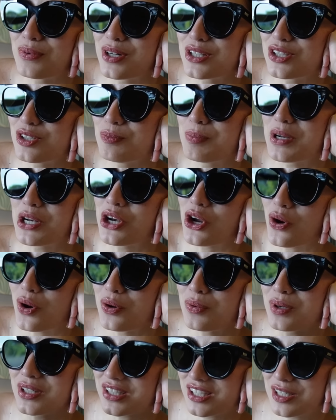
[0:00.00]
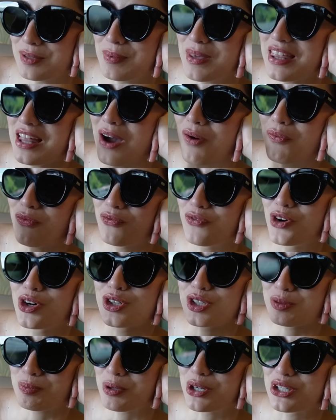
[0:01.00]
wants to, but no one wants to be that
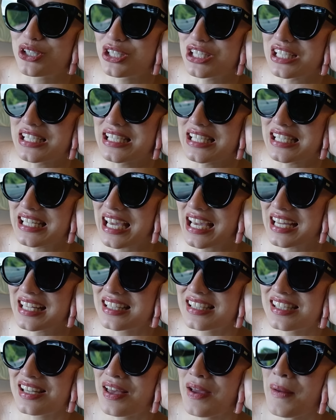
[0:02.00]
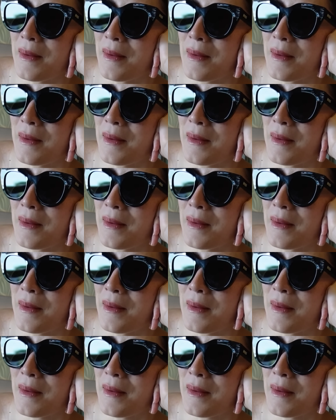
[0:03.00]
first person to dance.